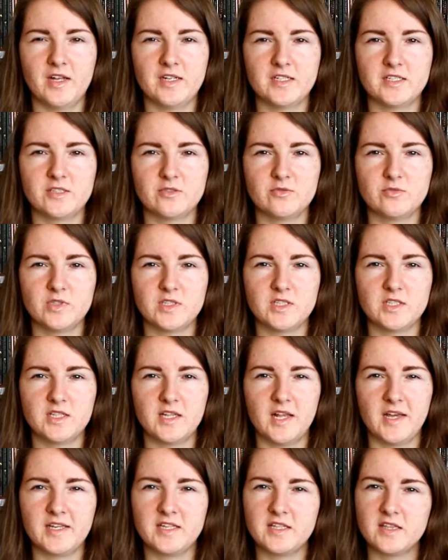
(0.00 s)
I didn't really
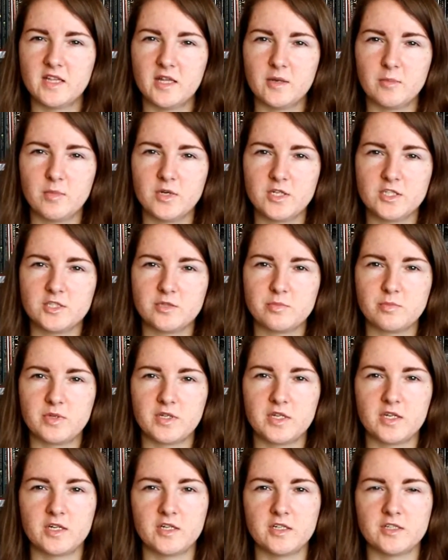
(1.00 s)
like it that much
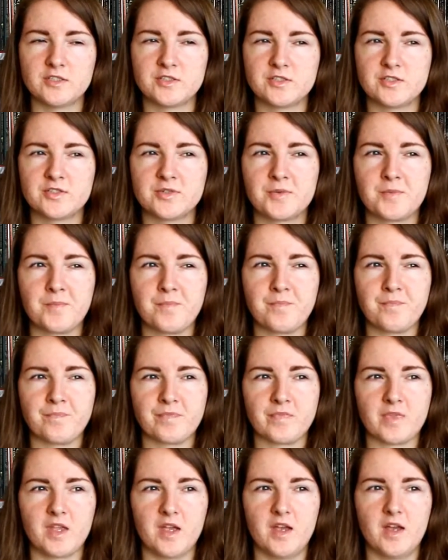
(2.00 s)
because
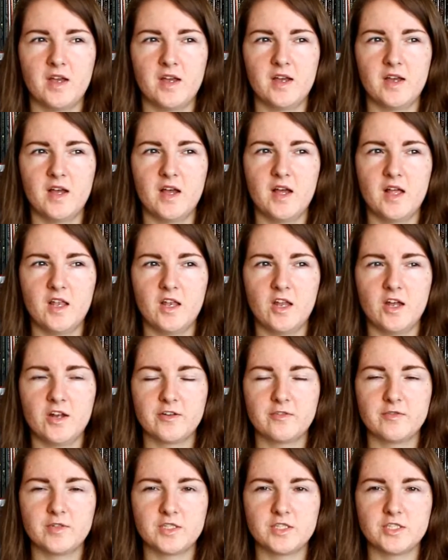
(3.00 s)
a lot
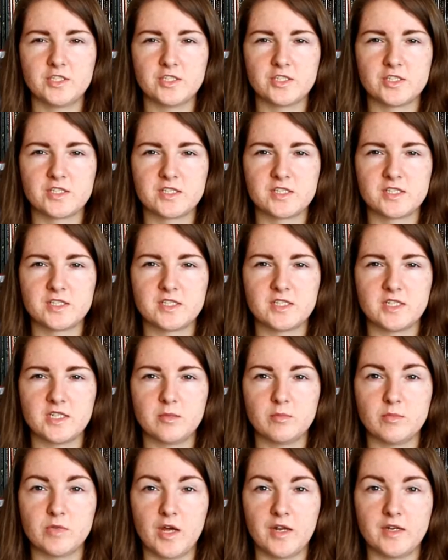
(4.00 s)
of it just
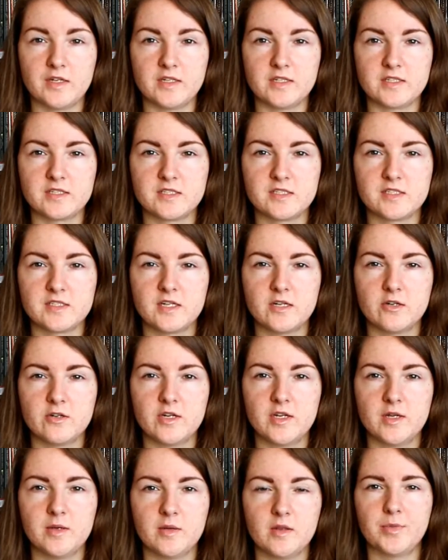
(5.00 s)
seemed
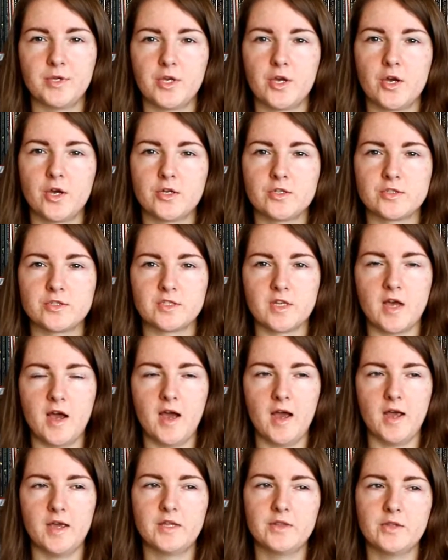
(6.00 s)
unnecessary because
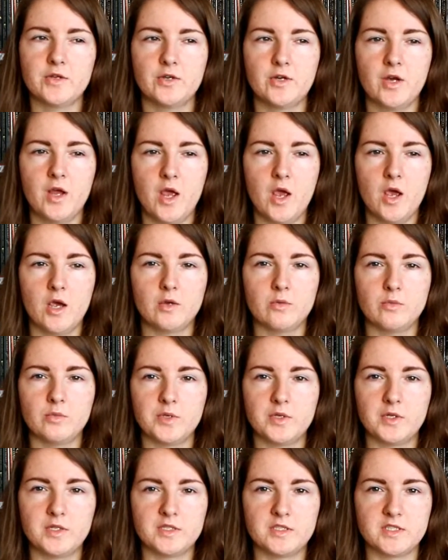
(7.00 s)
either
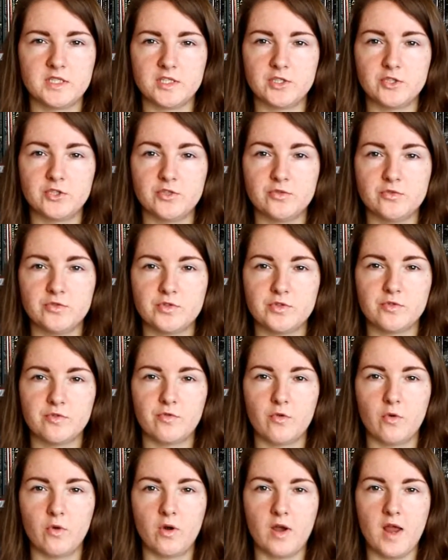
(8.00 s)
we didn't use it
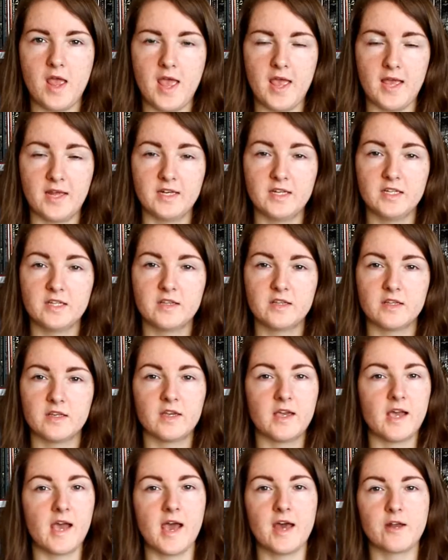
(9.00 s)
for
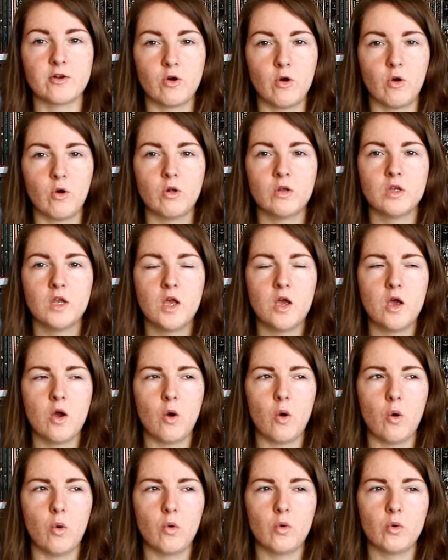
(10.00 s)
anything at all
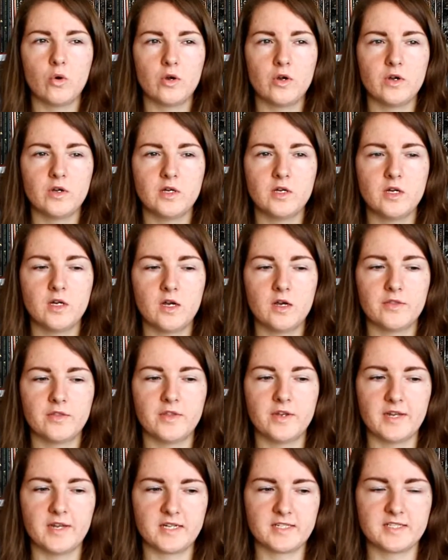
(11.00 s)
or
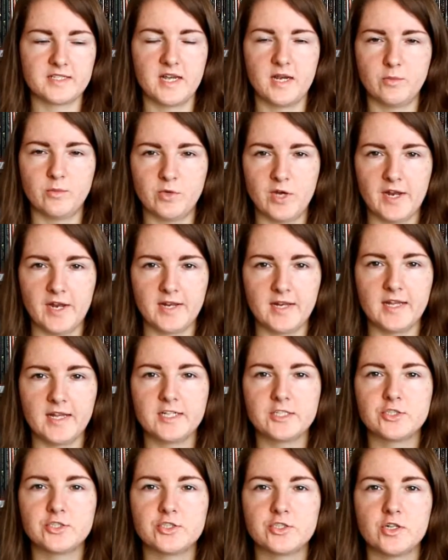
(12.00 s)
the next time we had a
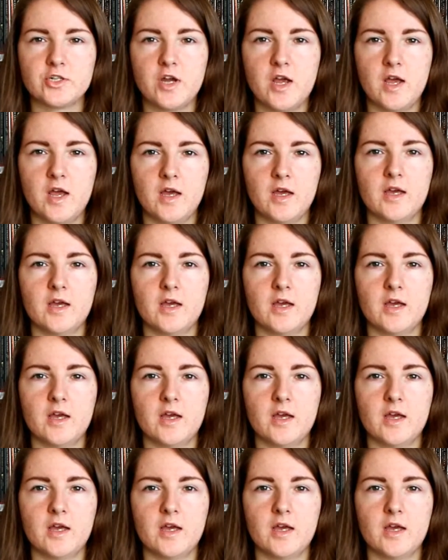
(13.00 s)
lecture